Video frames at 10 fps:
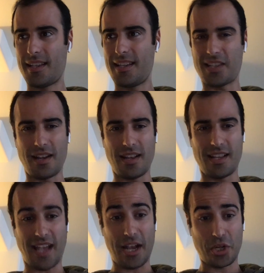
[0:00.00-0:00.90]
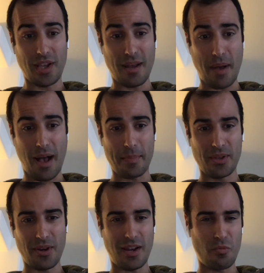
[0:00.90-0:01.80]
it's actually
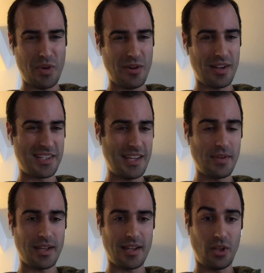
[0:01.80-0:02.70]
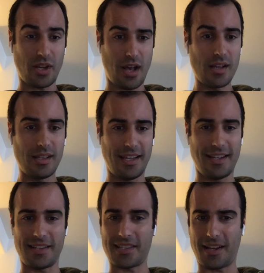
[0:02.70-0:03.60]
unpopular and weird, and even can look ugly.
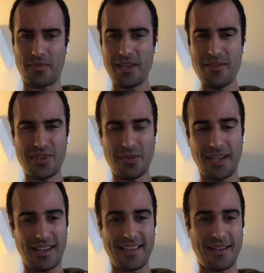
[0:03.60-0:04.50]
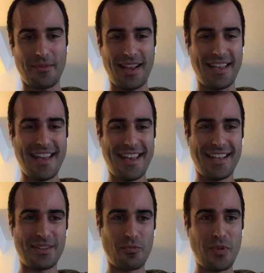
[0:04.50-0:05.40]
And it's like, what are you doing? Like,
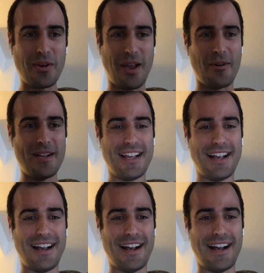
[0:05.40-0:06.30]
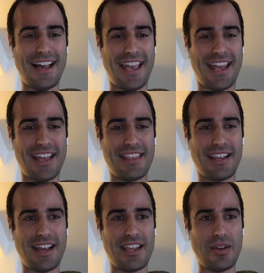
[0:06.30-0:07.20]
it's a weirdo. And I
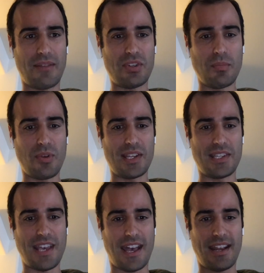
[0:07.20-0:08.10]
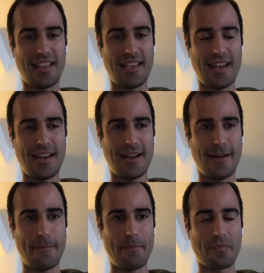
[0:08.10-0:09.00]
think you have to embrace that. And
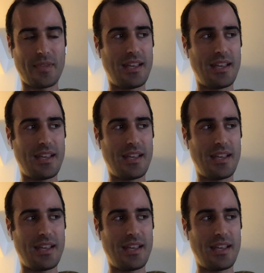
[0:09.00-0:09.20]
then